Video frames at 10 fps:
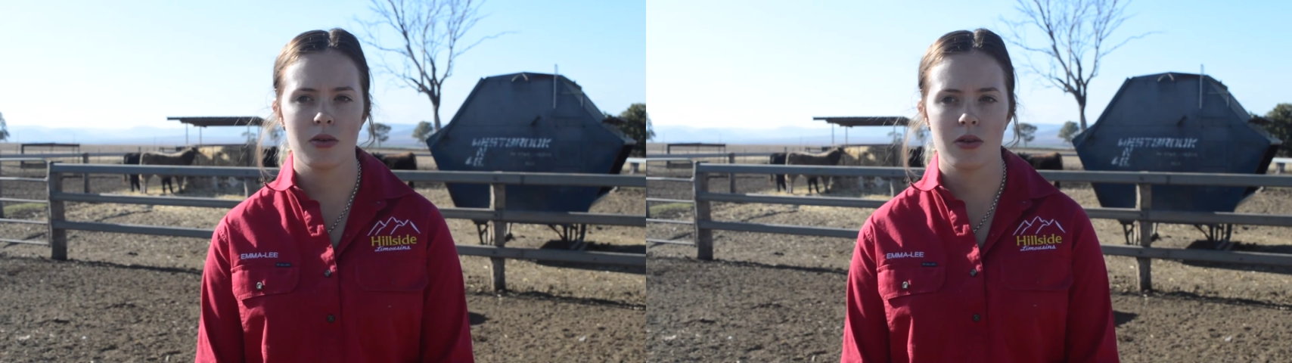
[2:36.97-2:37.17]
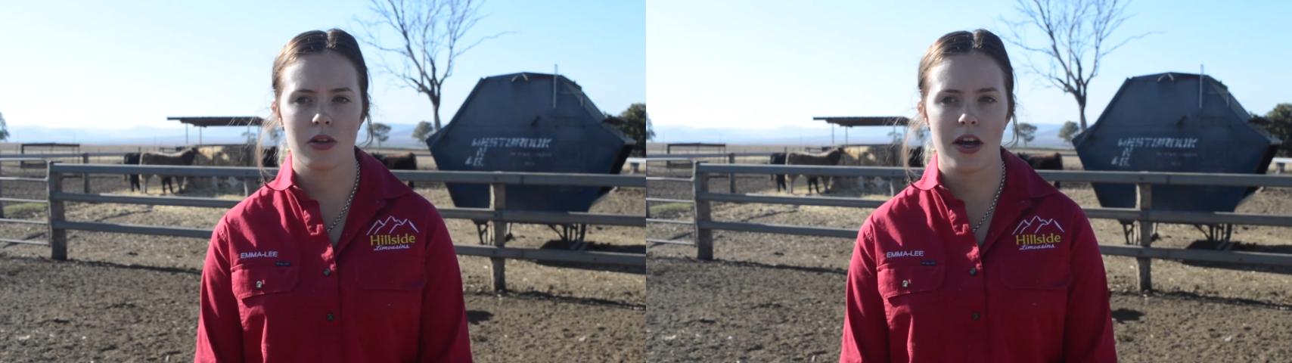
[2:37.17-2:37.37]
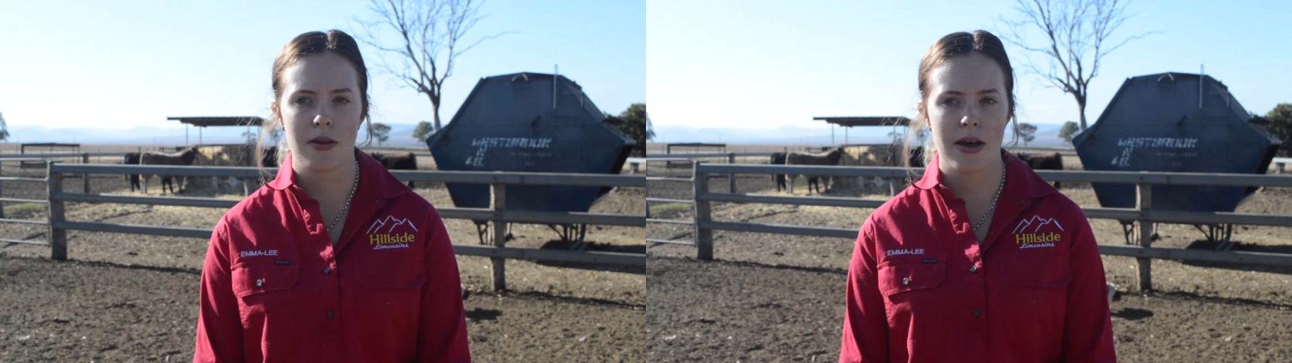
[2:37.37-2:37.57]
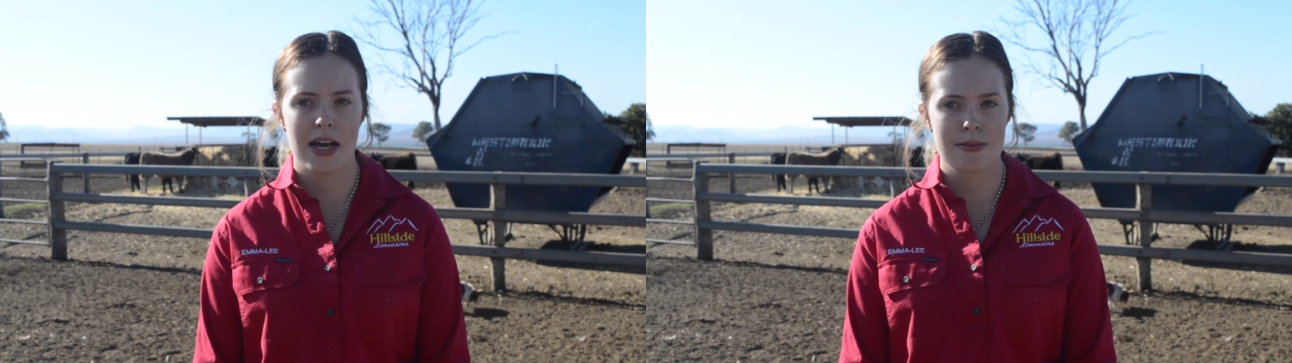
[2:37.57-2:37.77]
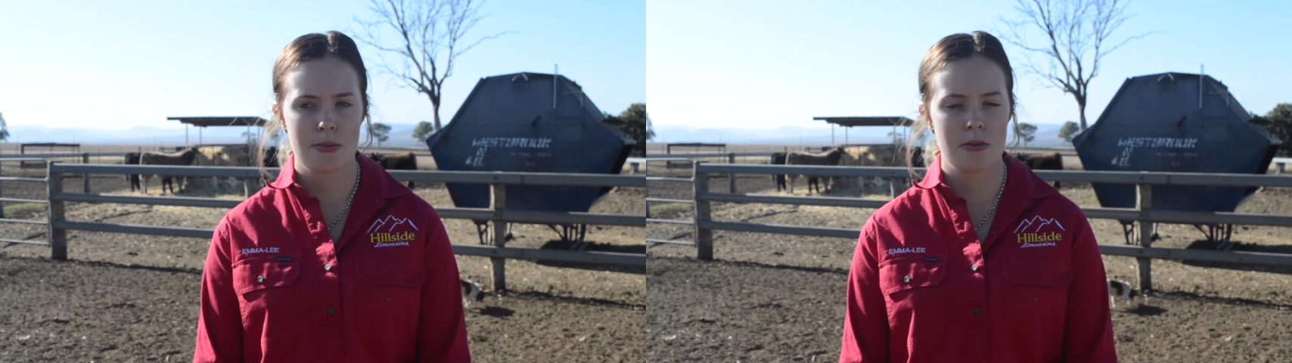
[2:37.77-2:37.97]
corn at a
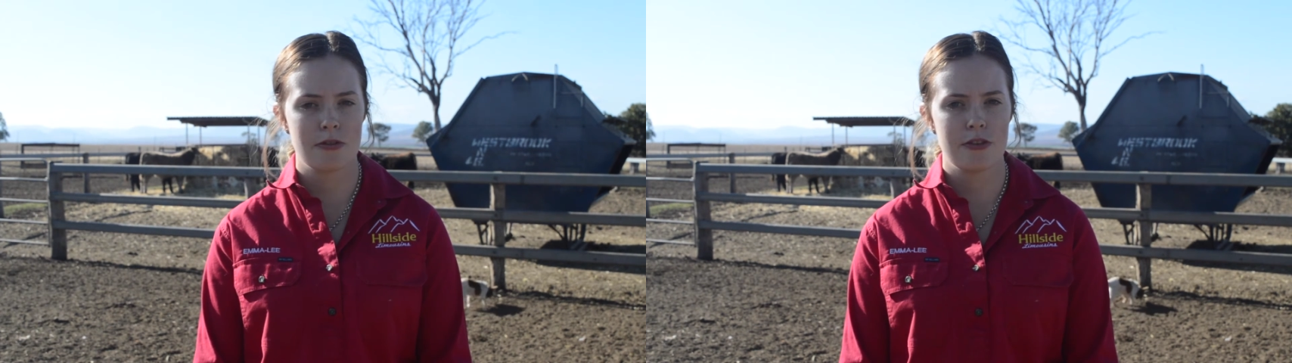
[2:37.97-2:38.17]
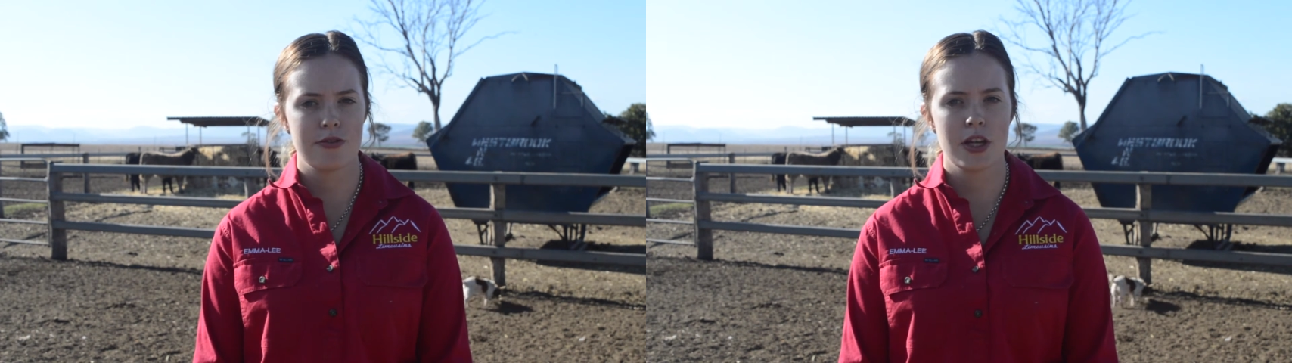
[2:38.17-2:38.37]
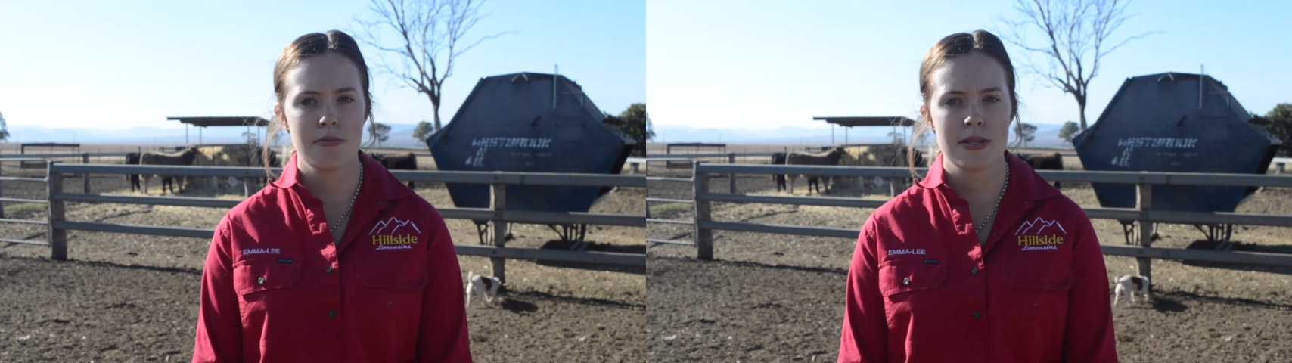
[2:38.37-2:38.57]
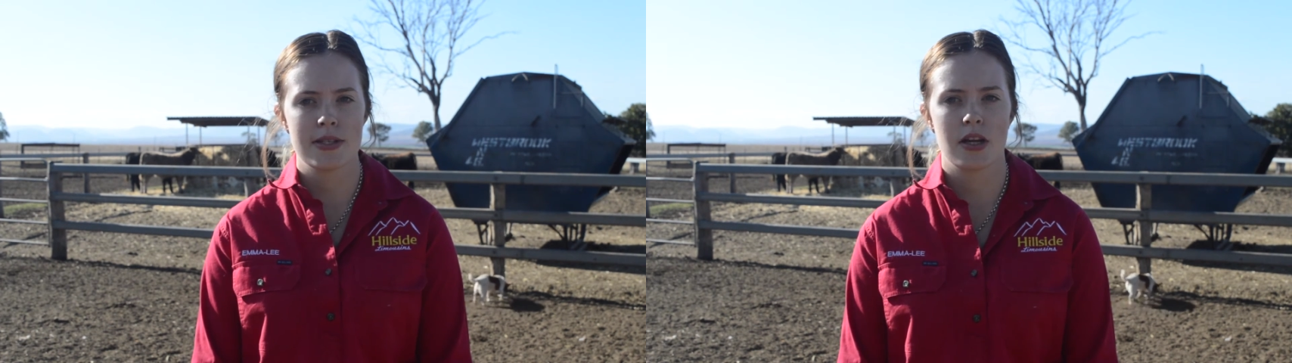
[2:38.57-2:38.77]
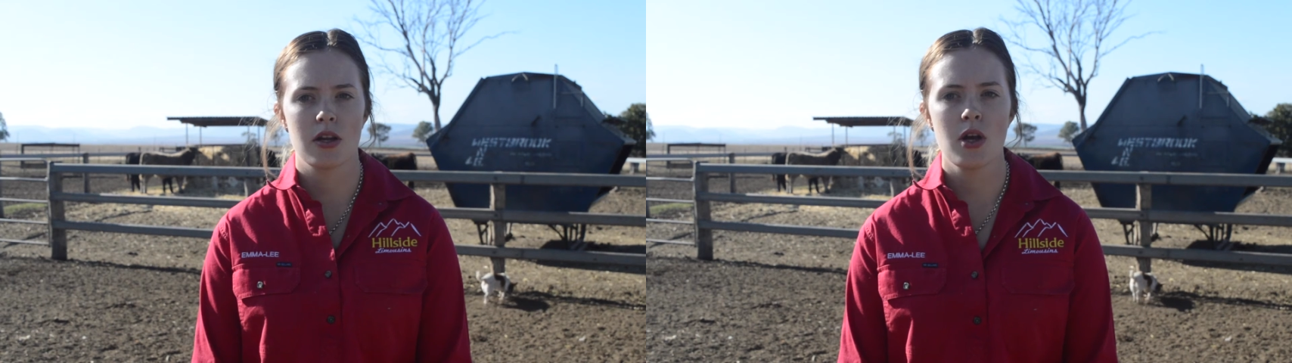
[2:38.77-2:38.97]
maximum of
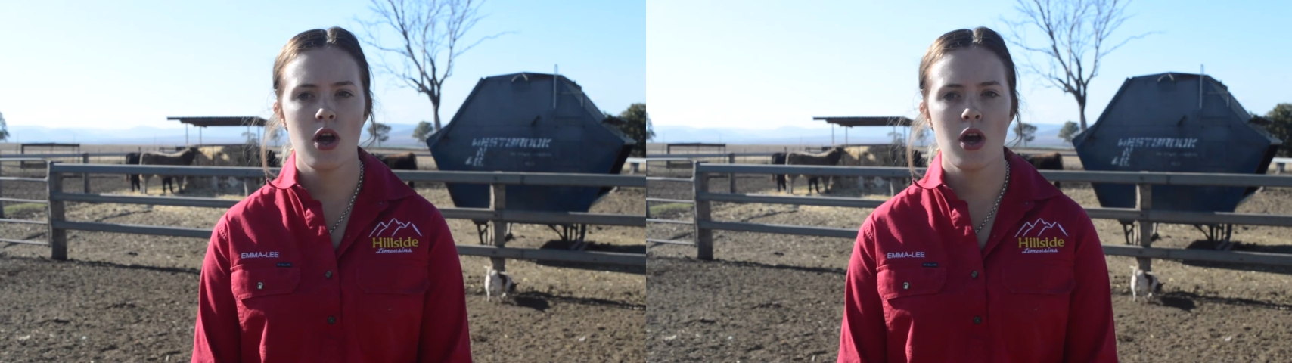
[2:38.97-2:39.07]
15%